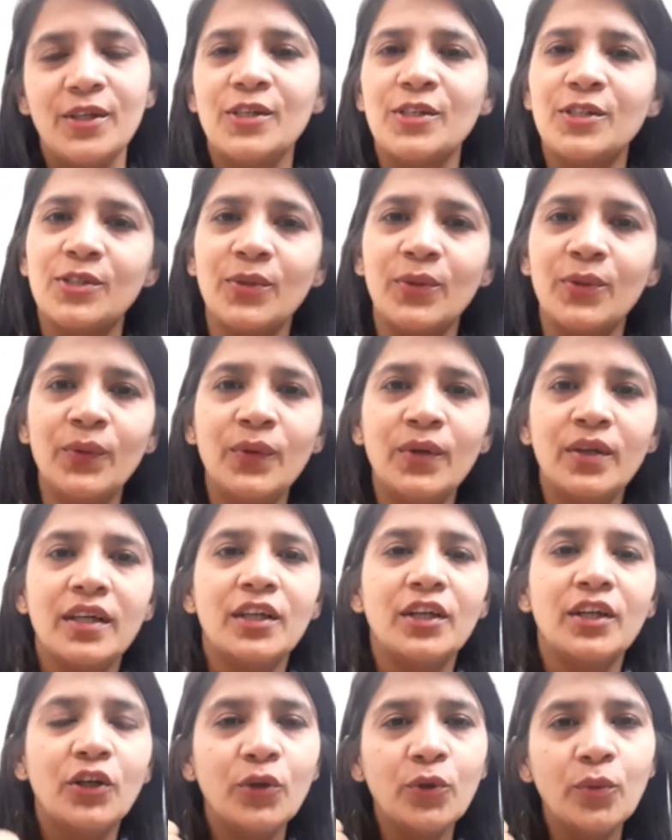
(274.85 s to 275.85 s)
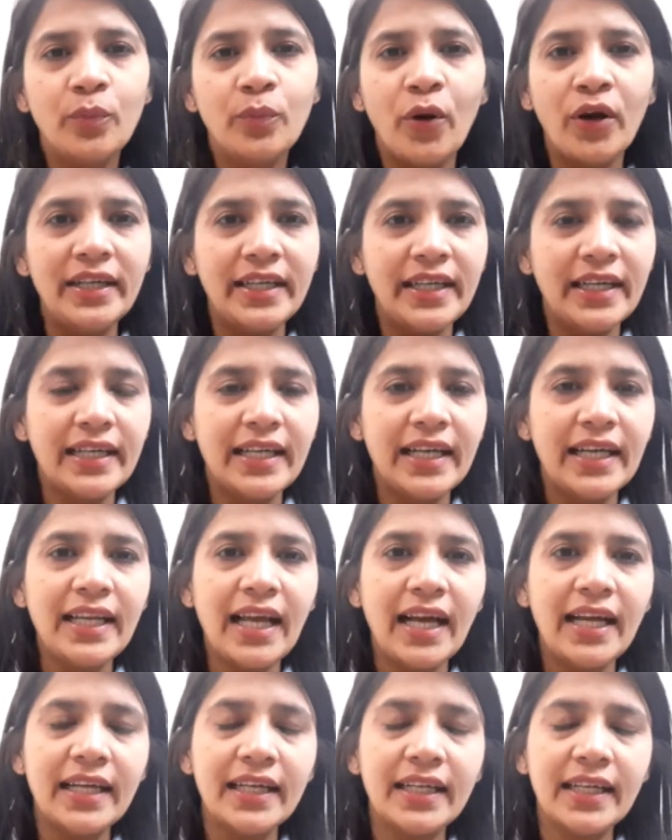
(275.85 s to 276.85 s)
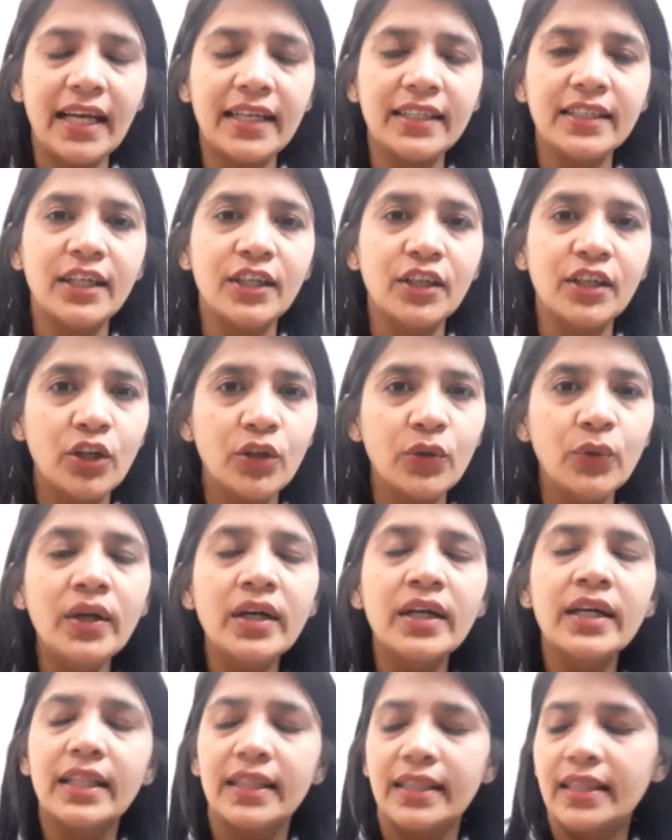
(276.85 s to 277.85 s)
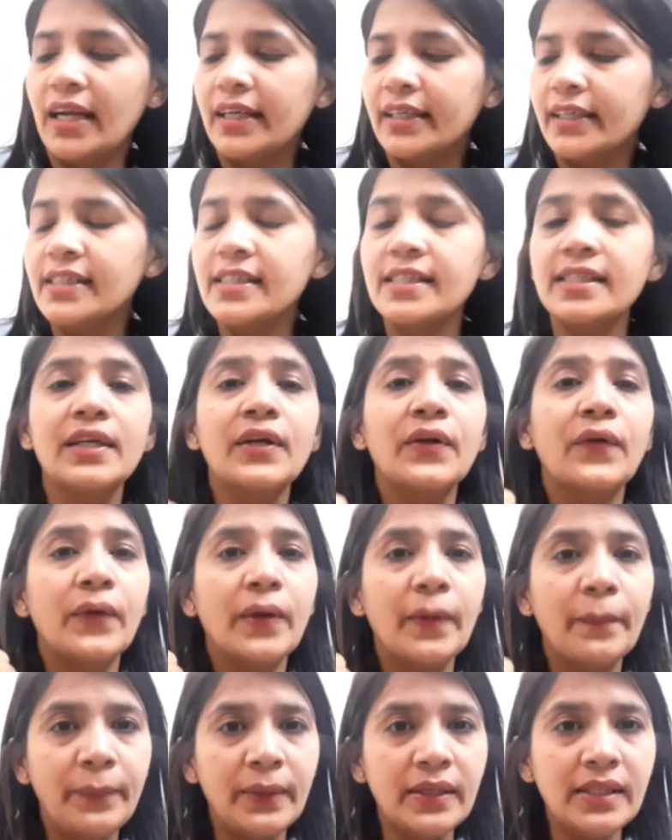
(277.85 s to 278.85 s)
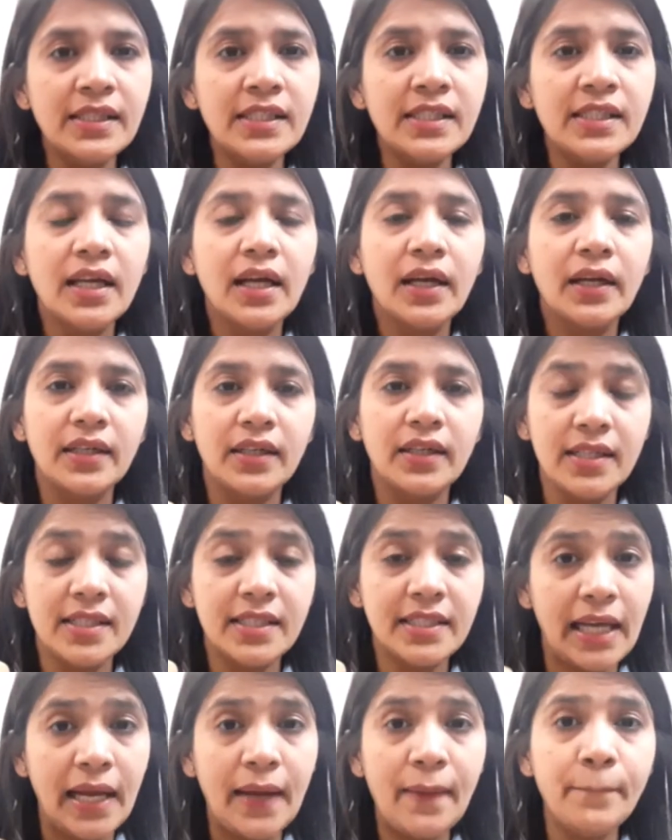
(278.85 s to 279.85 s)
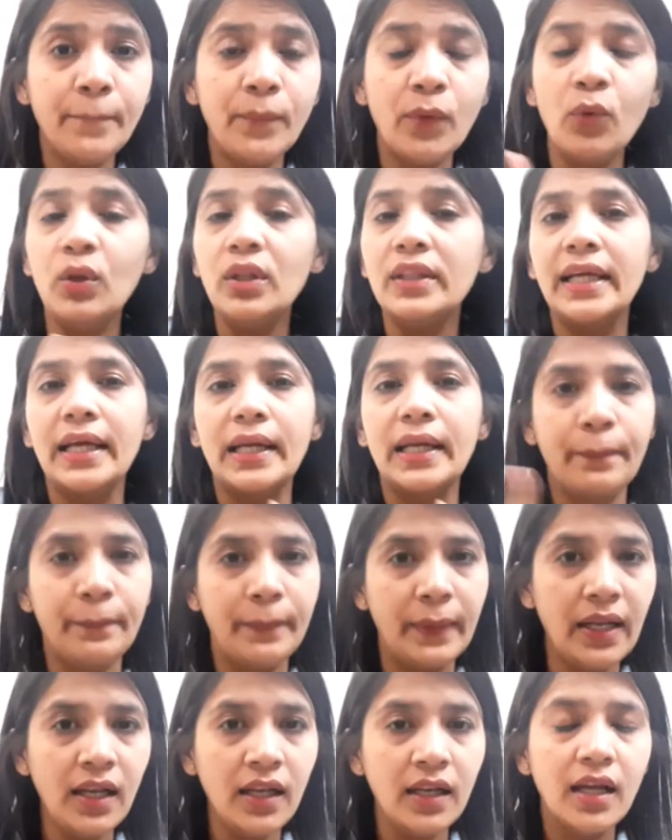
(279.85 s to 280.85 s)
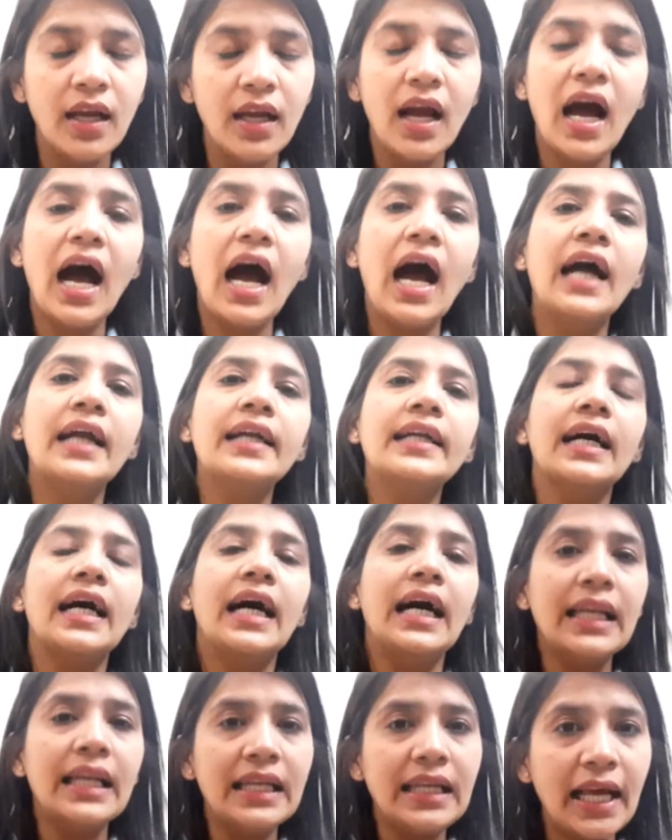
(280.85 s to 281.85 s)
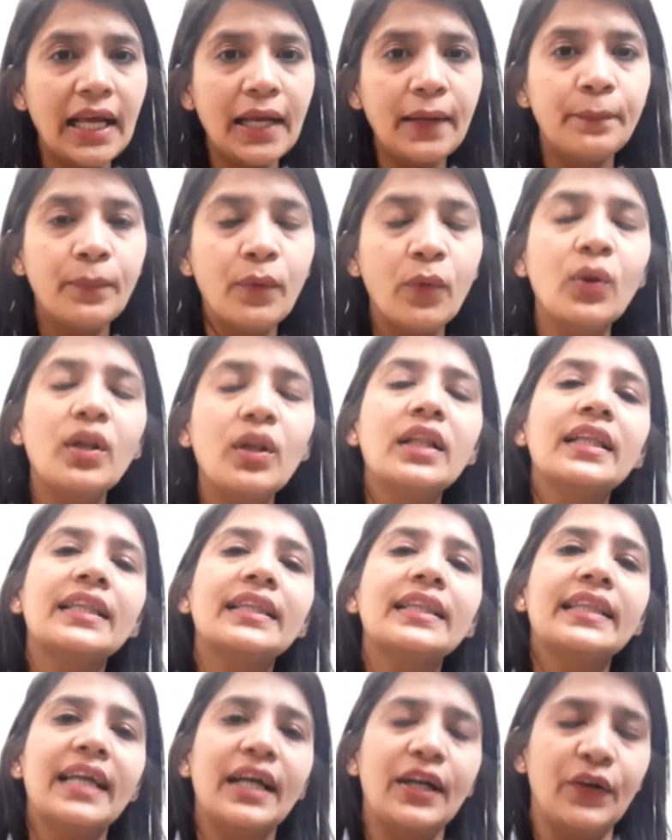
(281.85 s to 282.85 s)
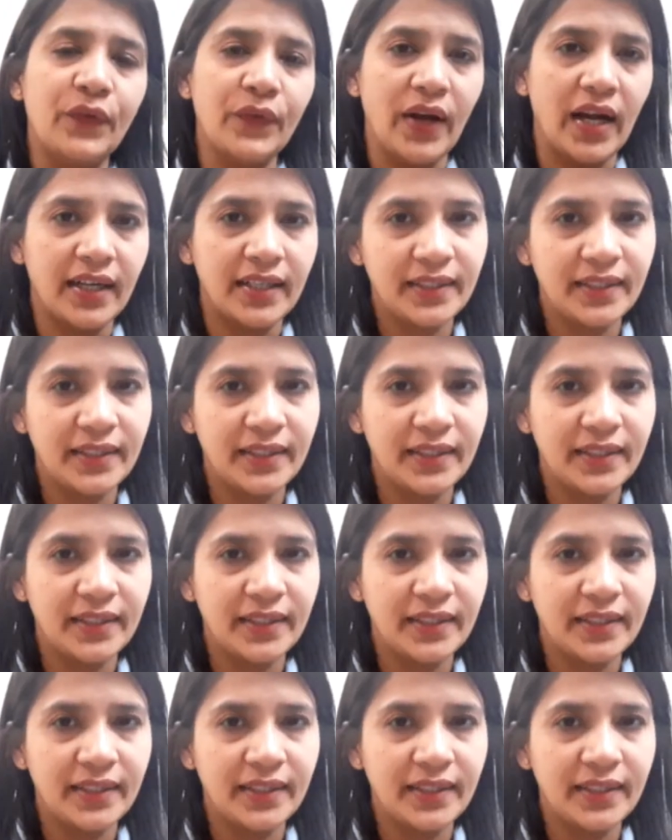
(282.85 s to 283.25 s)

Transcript: So 2 point again I can conclude, that is repel, the same pole they repel, and unlike pole they attract.